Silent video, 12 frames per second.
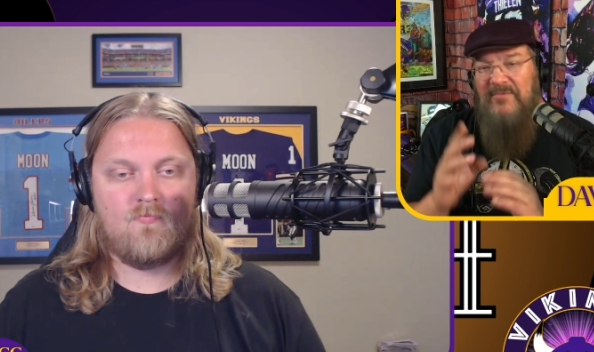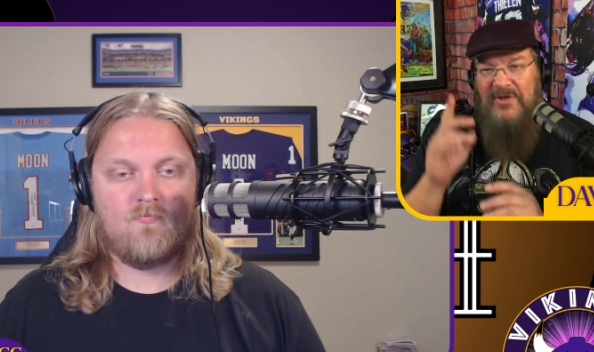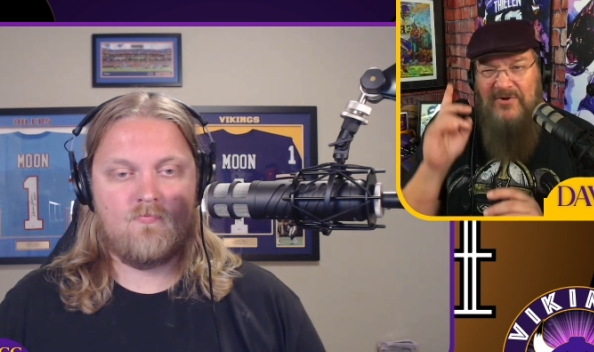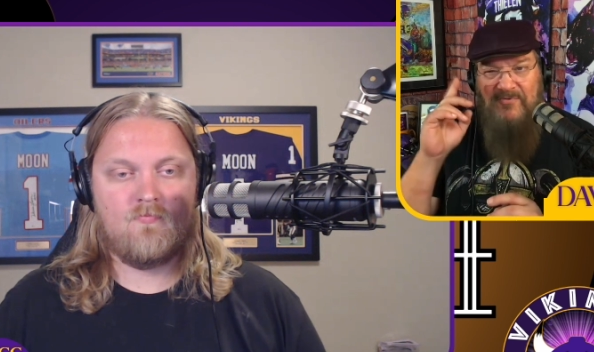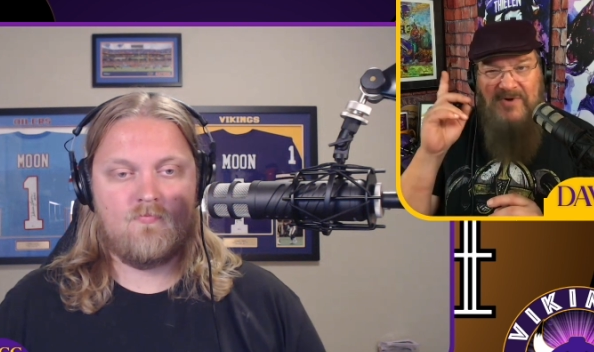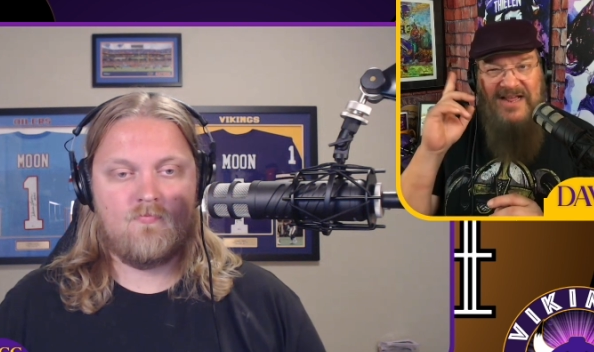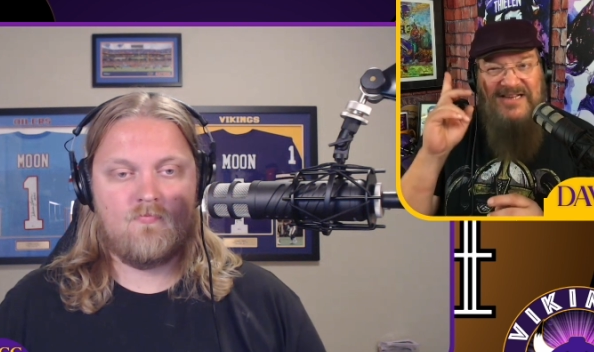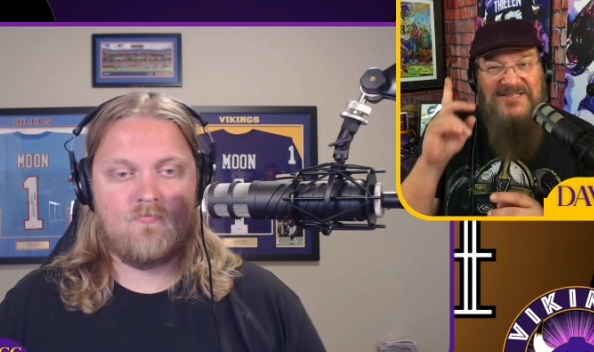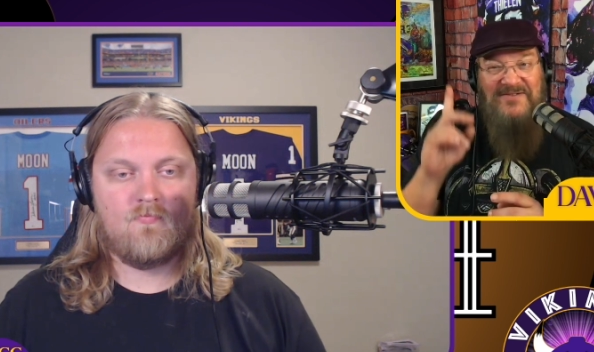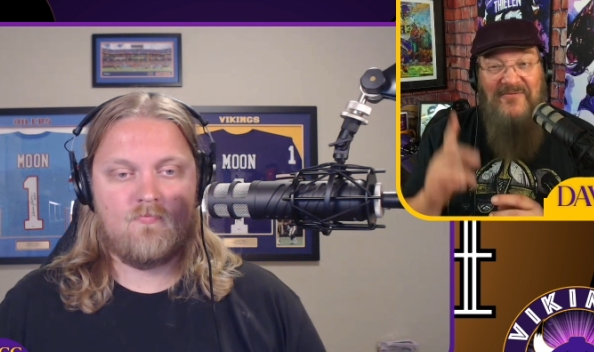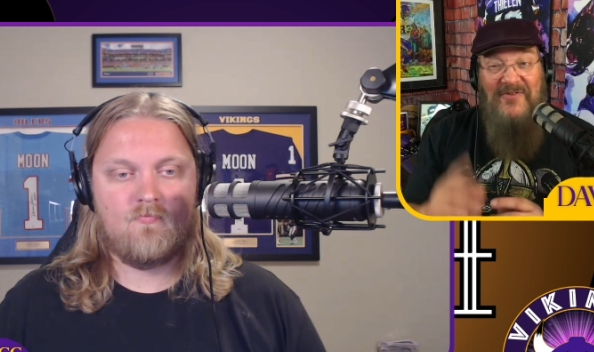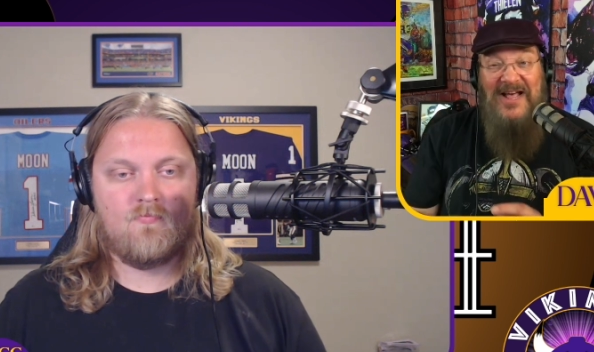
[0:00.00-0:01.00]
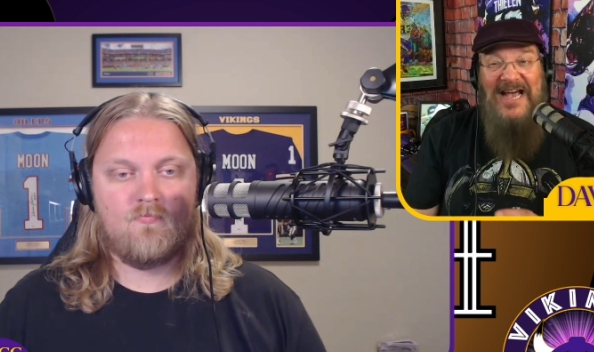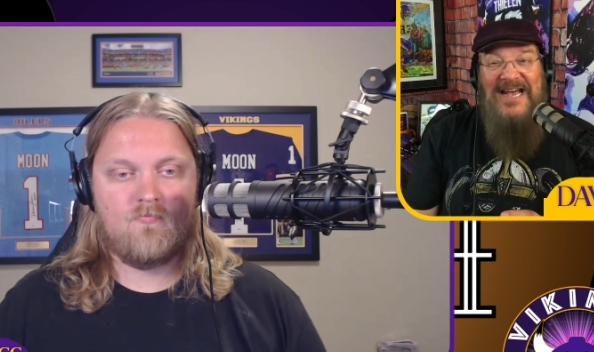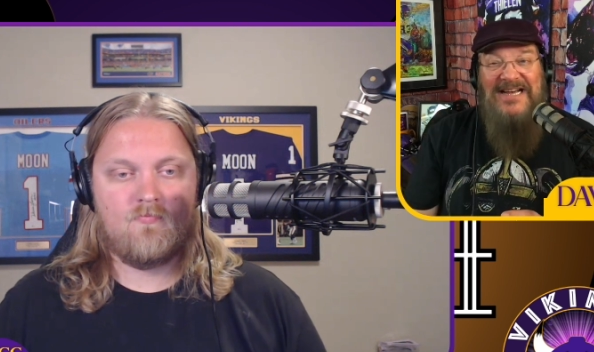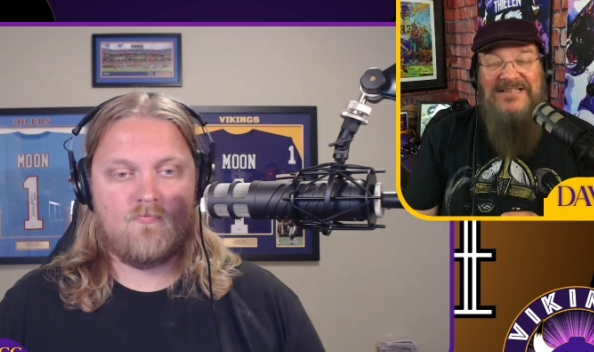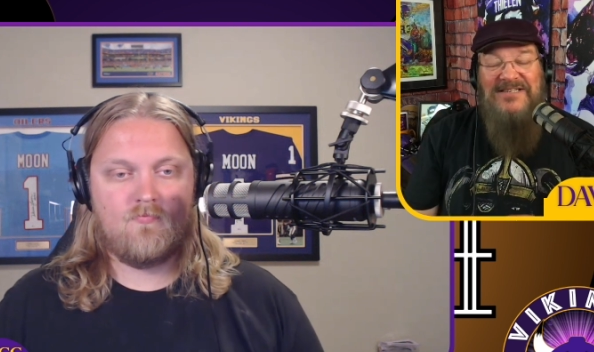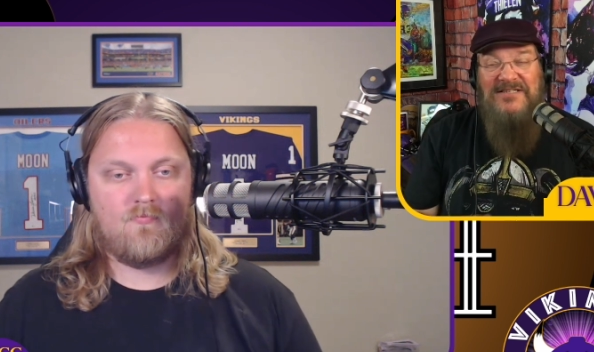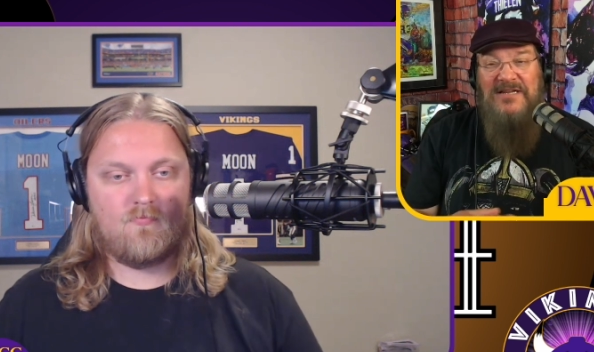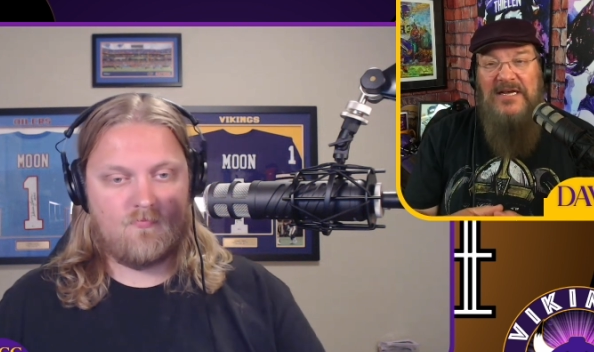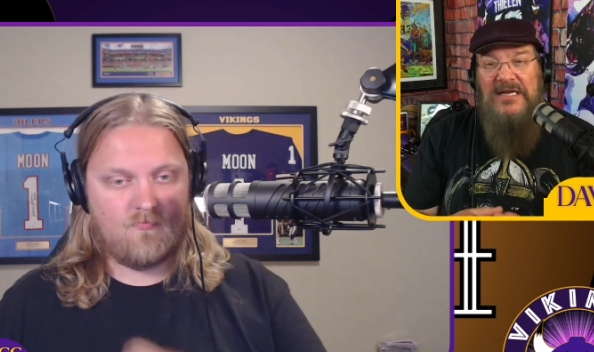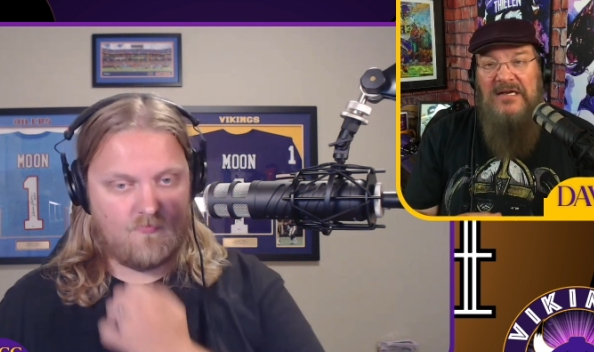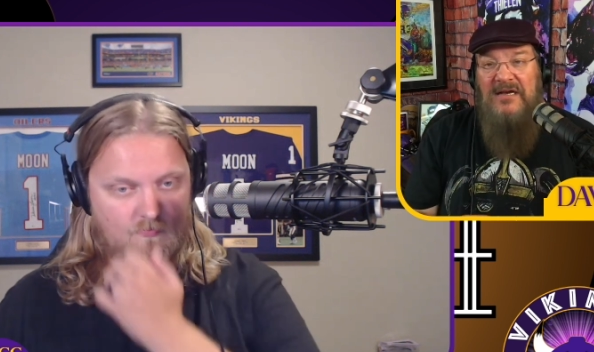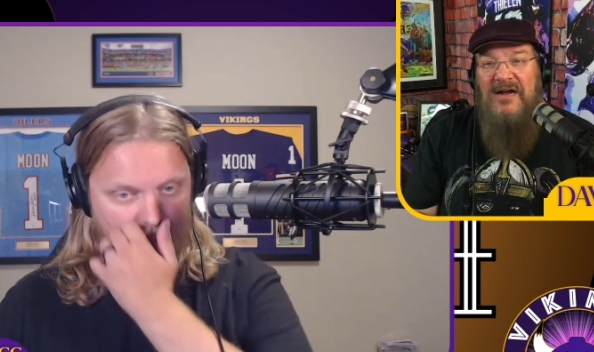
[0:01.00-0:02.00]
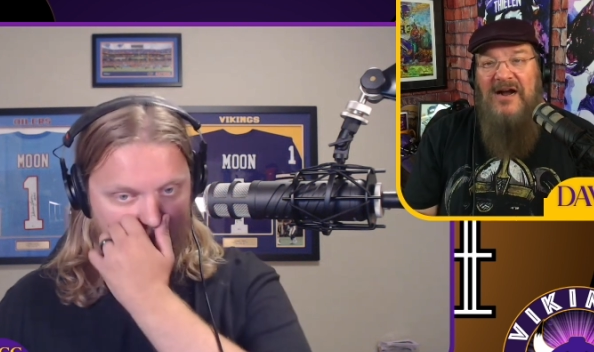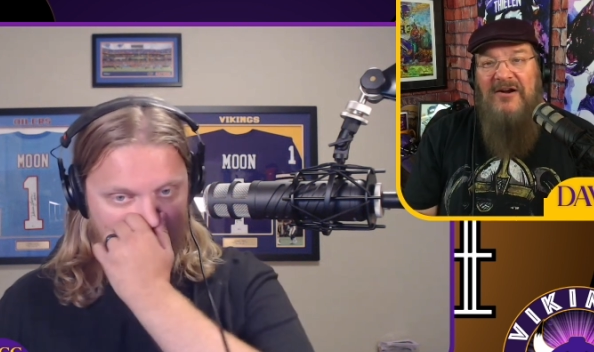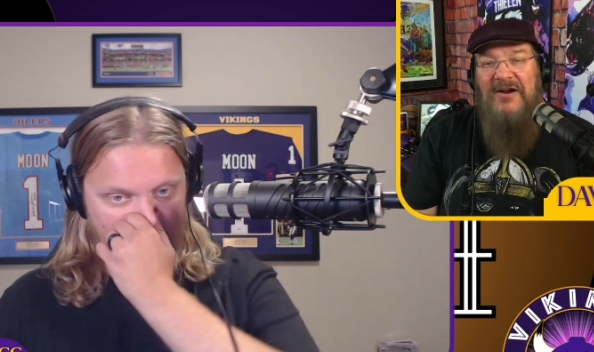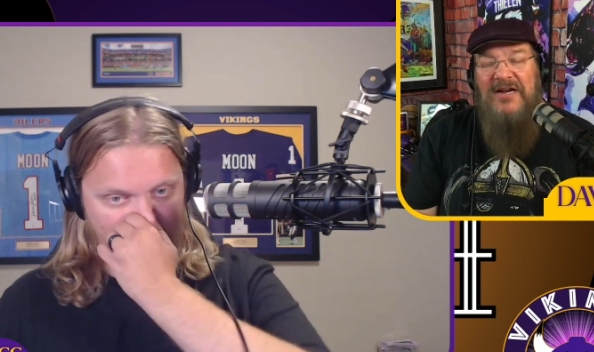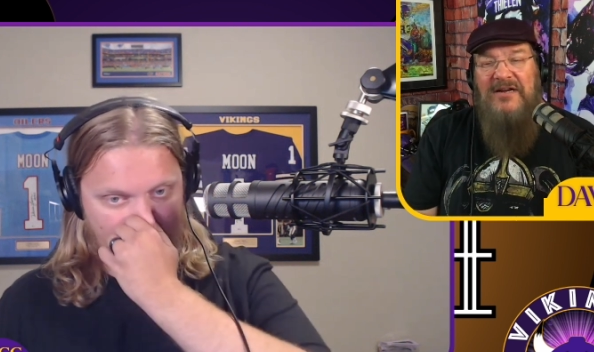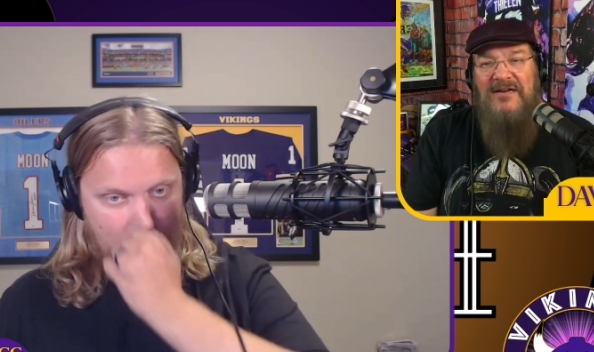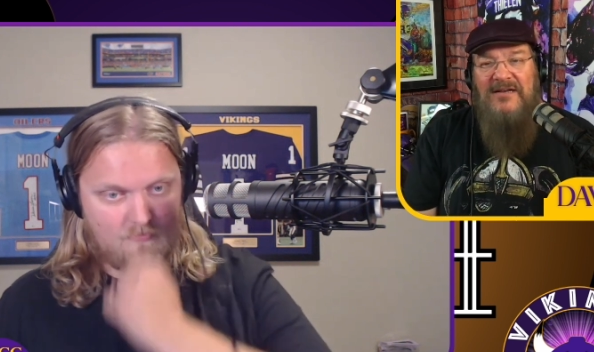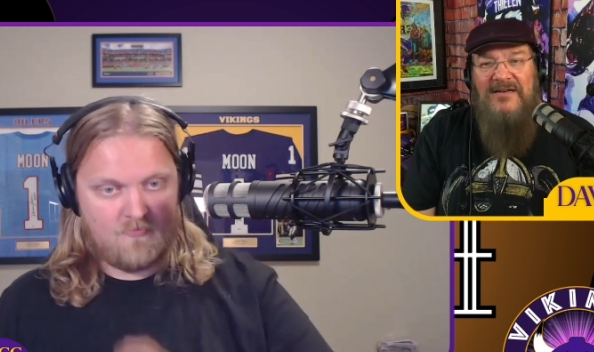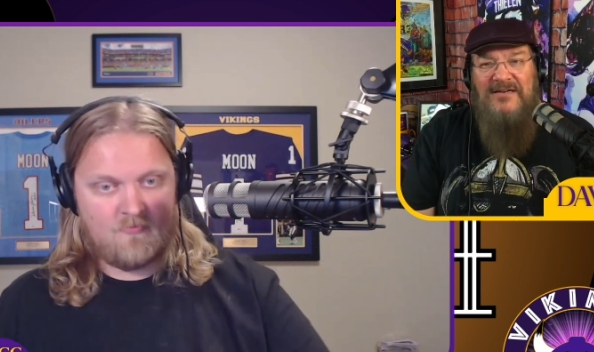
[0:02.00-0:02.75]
Speaker 1: you know, rang some flags. It's like, all right,